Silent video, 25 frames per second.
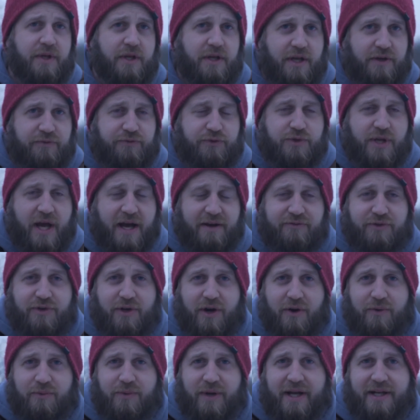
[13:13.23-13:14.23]
If you haven't
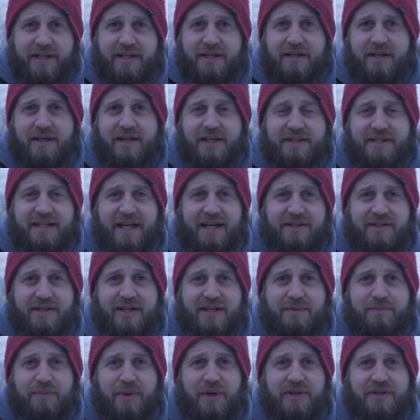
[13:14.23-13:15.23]
already, hit that
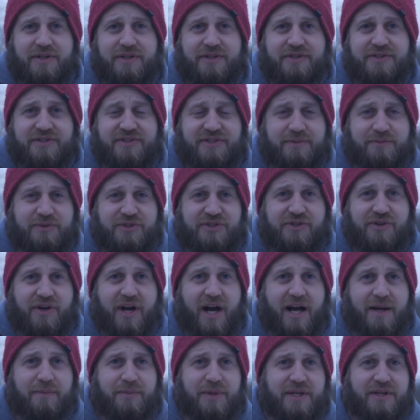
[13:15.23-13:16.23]
like button,
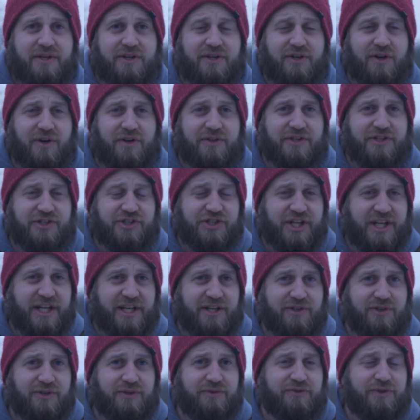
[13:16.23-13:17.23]
subscribe here on the
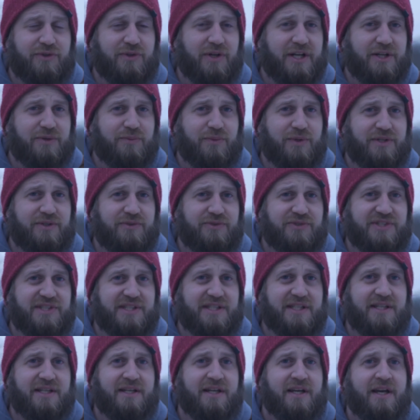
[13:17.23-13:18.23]
channel if you like what you
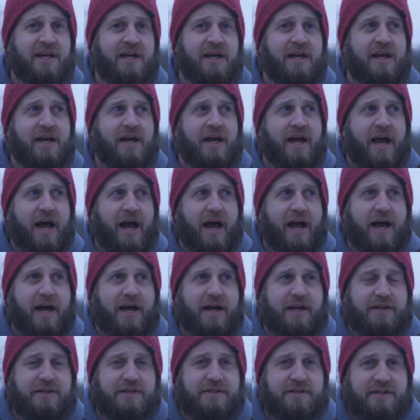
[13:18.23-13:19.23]
see,
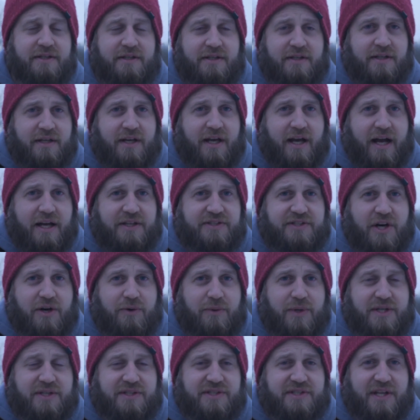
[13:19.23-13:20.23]
and as
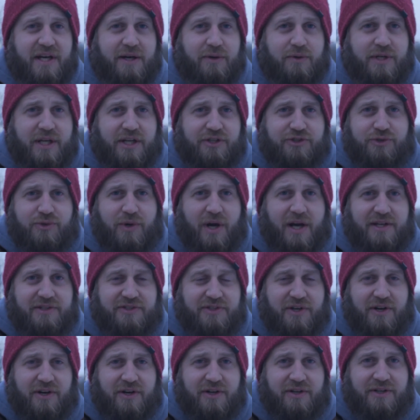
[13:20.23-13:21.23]
always, I will catch you guys
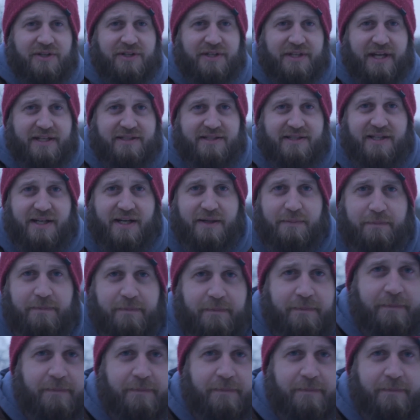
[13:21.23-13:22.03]
all next time.